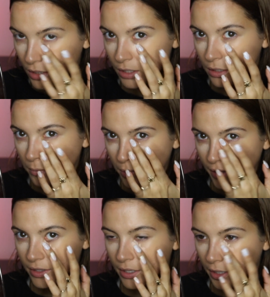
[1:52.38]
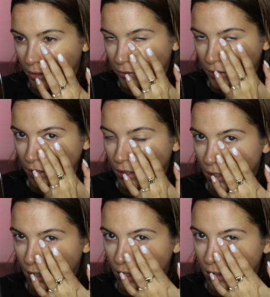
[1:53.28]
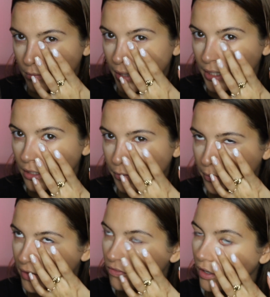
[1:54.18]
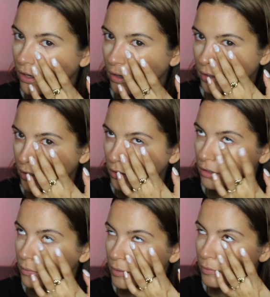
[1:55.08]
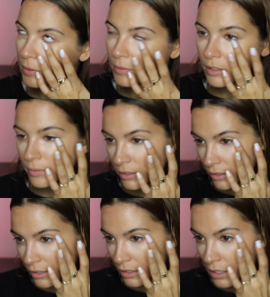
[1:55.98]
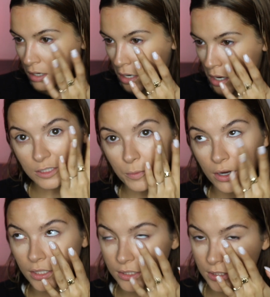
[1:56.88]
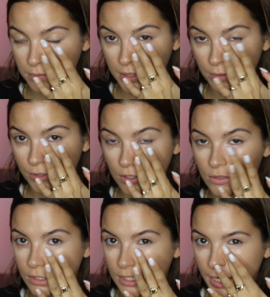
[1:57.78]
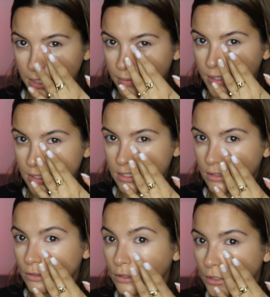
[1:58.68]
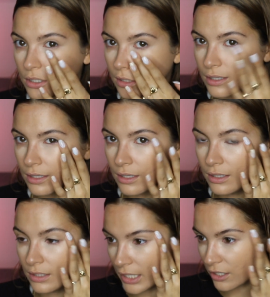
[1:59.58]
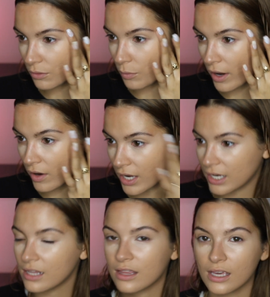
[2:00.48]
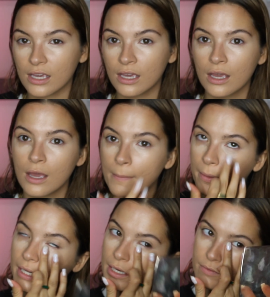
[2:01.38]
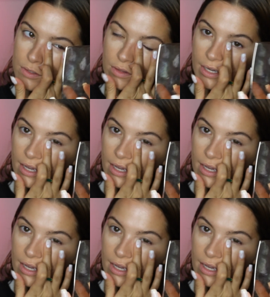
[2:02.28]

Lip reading: and I'm gonna blend that out mainly with my finger and then a little bit with my beauty blender. This product, to me, when you use a tiny bit, doesn't look like you're wearing anything, but it gives you the